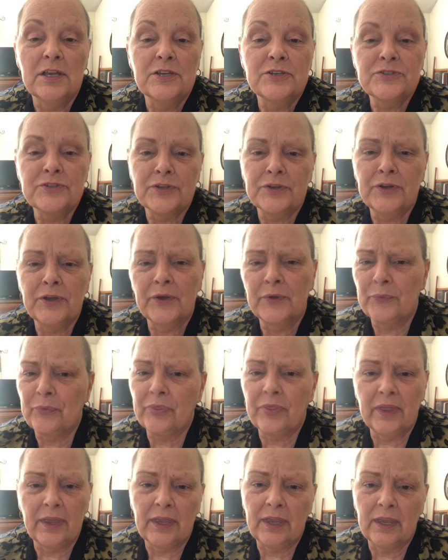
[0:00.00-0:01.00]
So don't
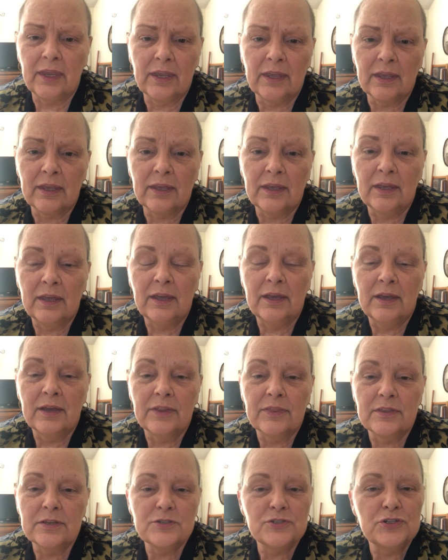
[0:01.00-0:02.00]
think
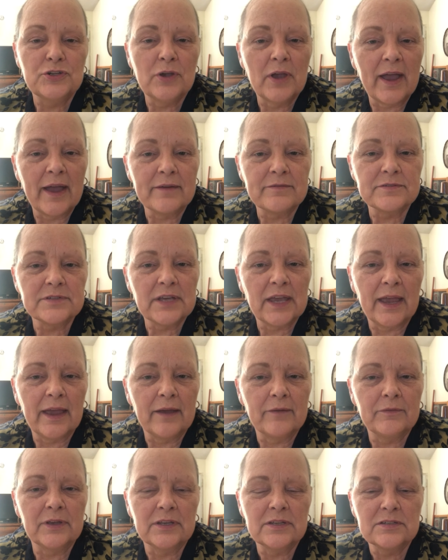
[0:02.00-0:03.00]
that you have to
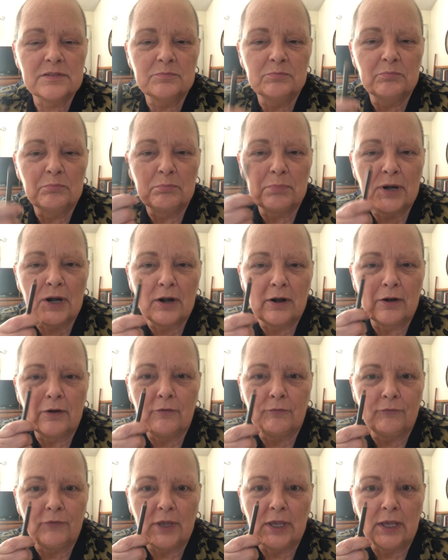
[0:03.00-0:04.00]
have it
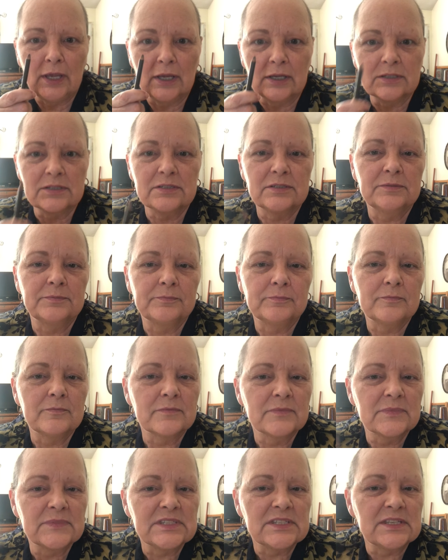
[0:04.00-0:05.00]
perfect.
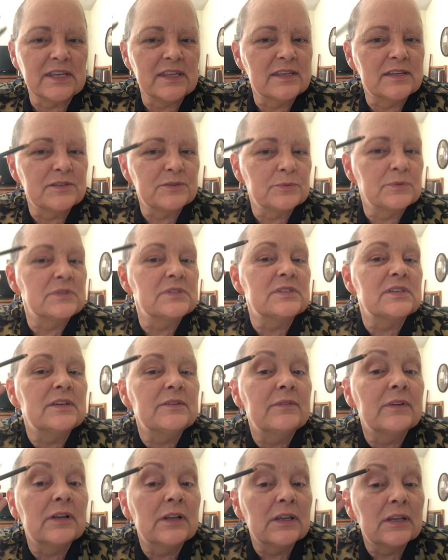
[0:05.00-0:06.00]
See, this one's
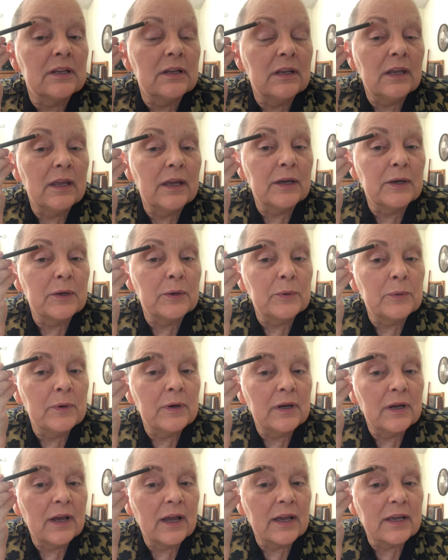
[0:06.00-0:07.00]
even a little low.
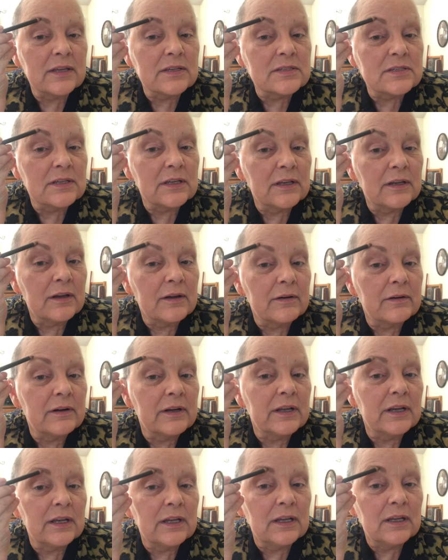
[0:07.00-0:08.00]
I can tell
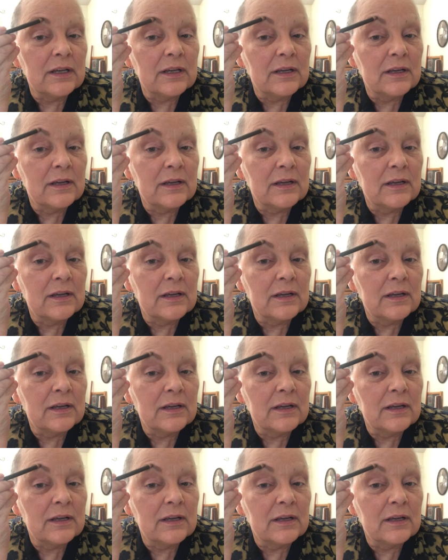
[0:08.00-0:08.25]
already.